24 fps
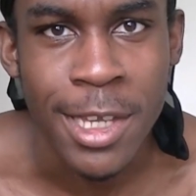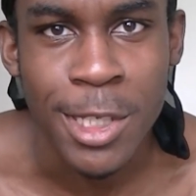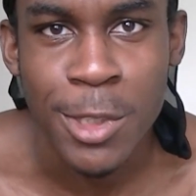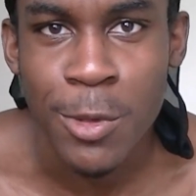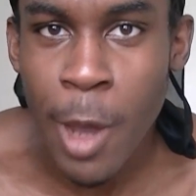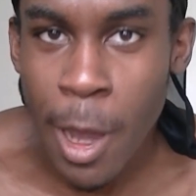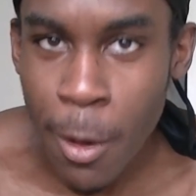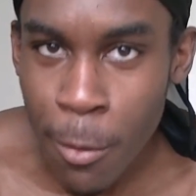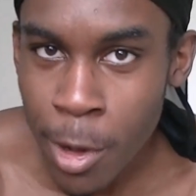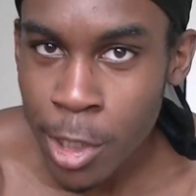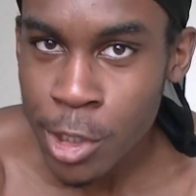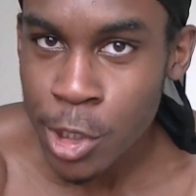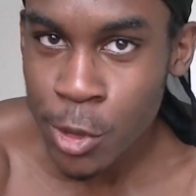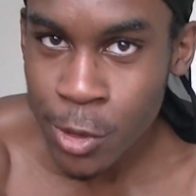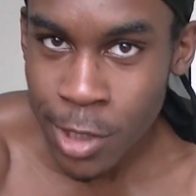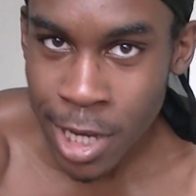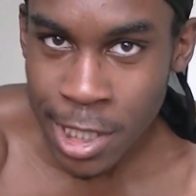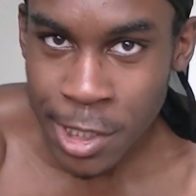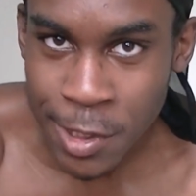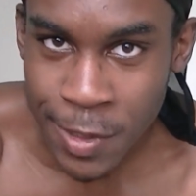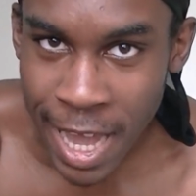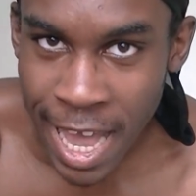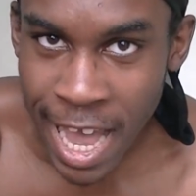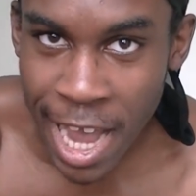So I want you
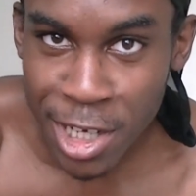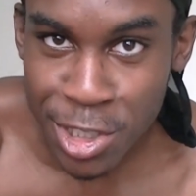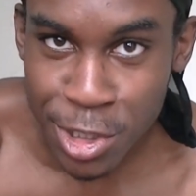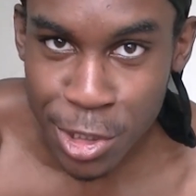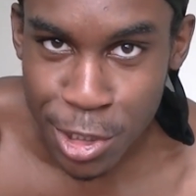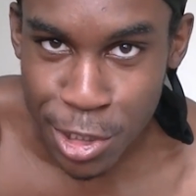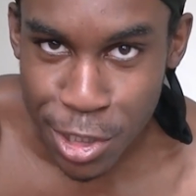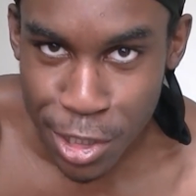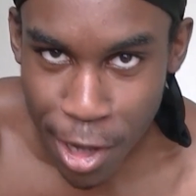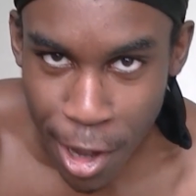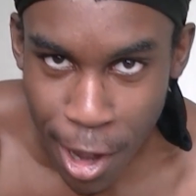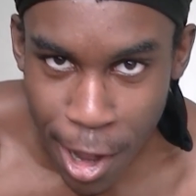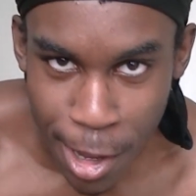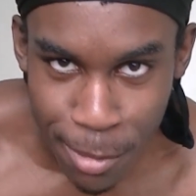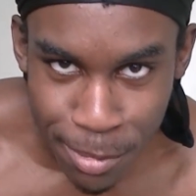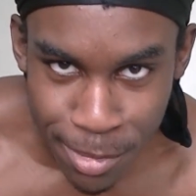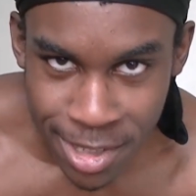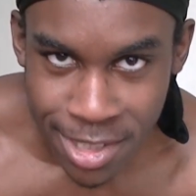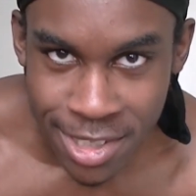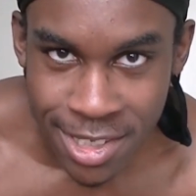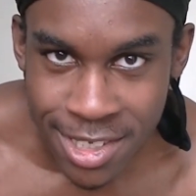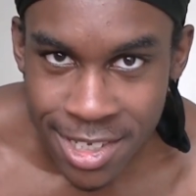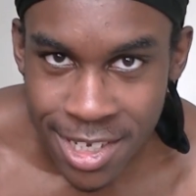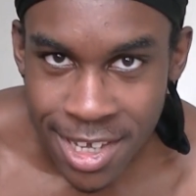guys to actually
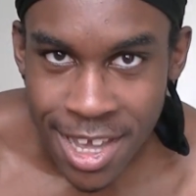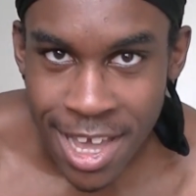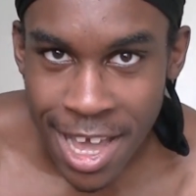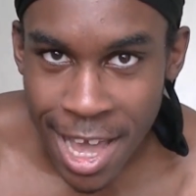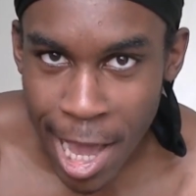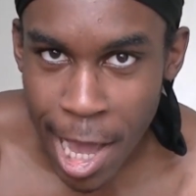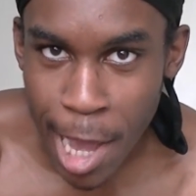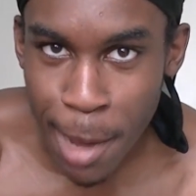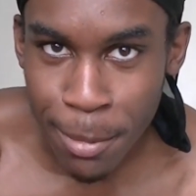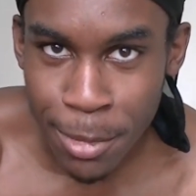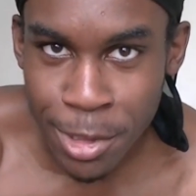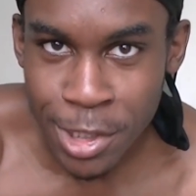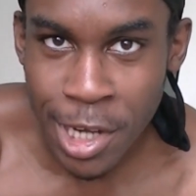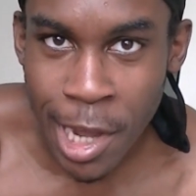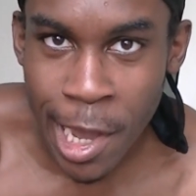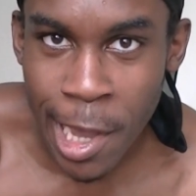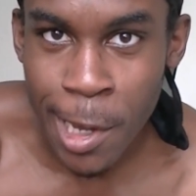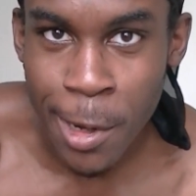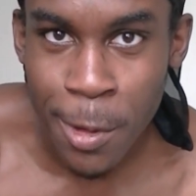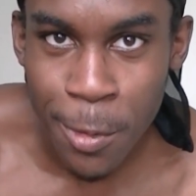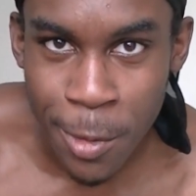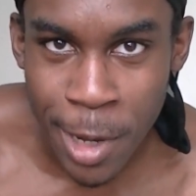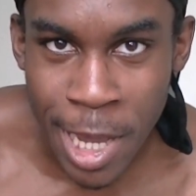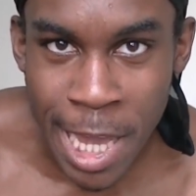comment how much
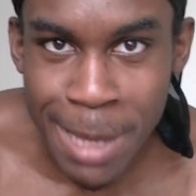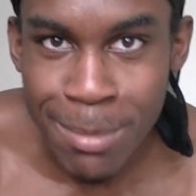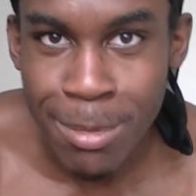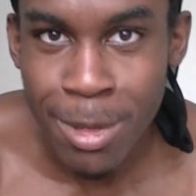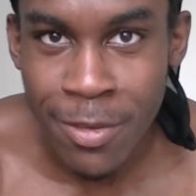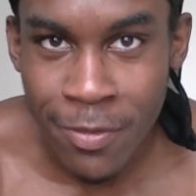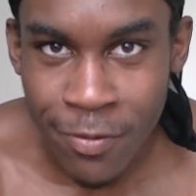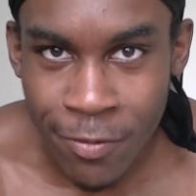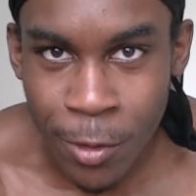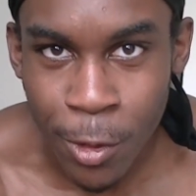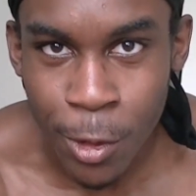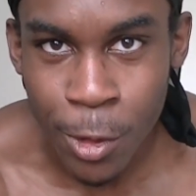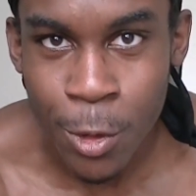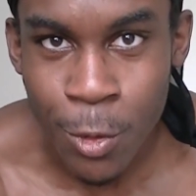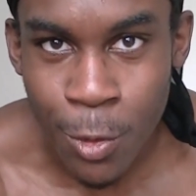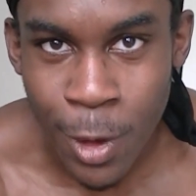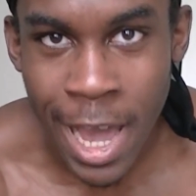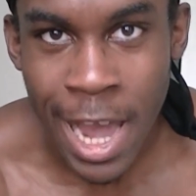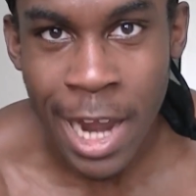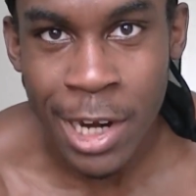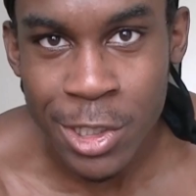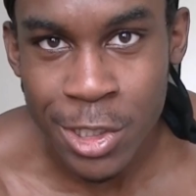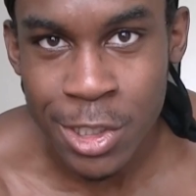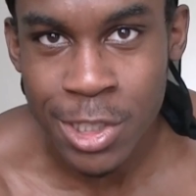I weigh before you
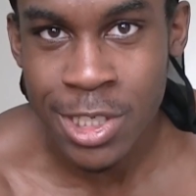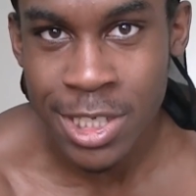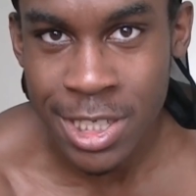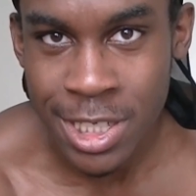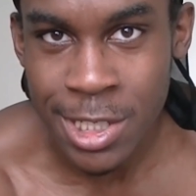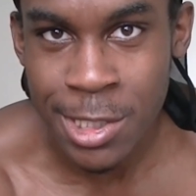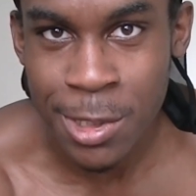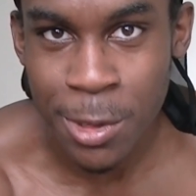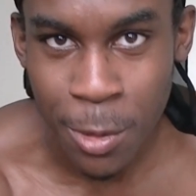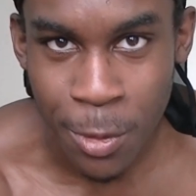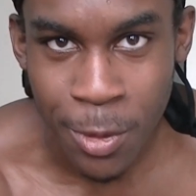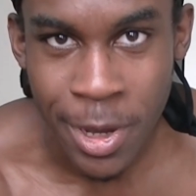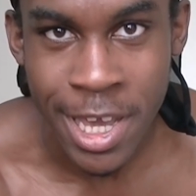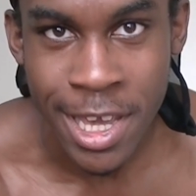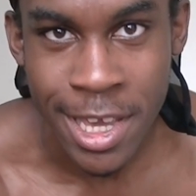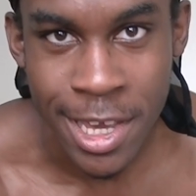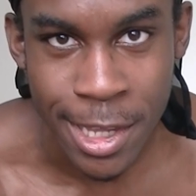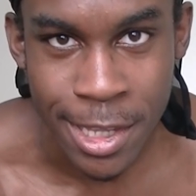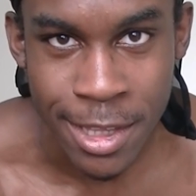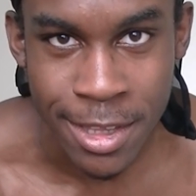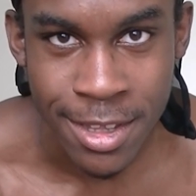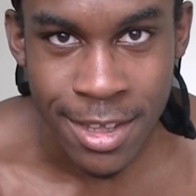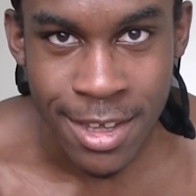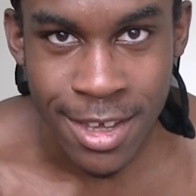actually see the weigh-in.
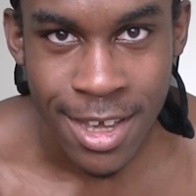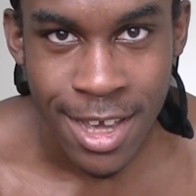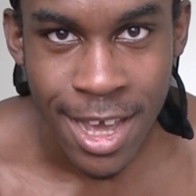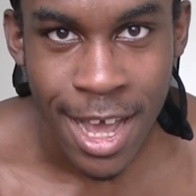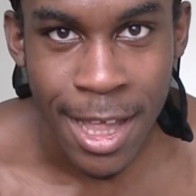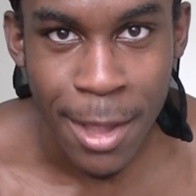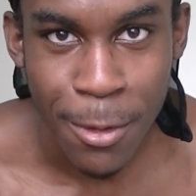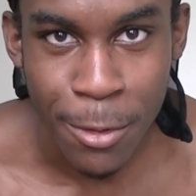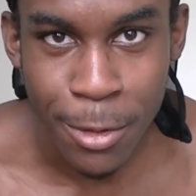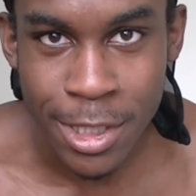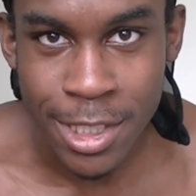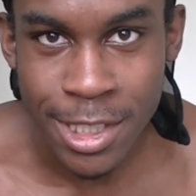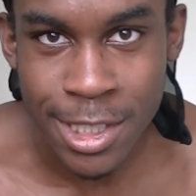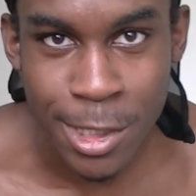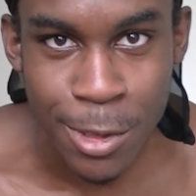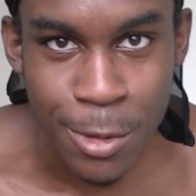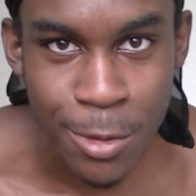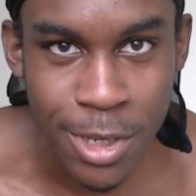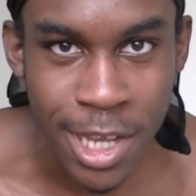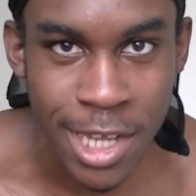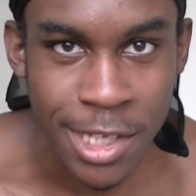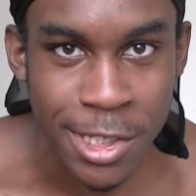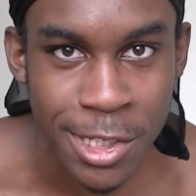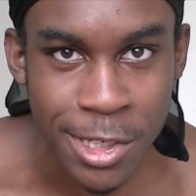And I want to see who
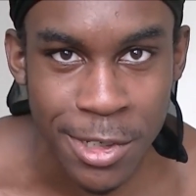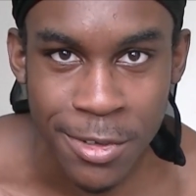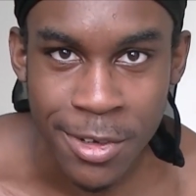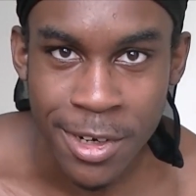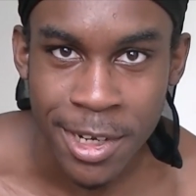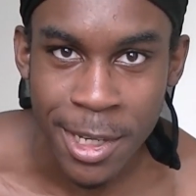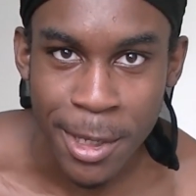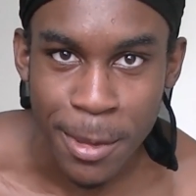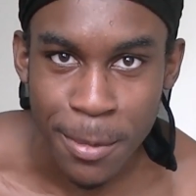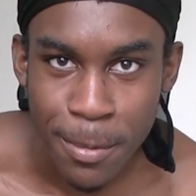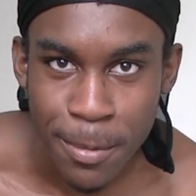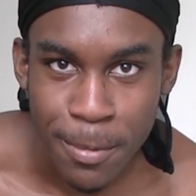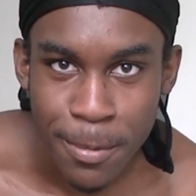gets it right.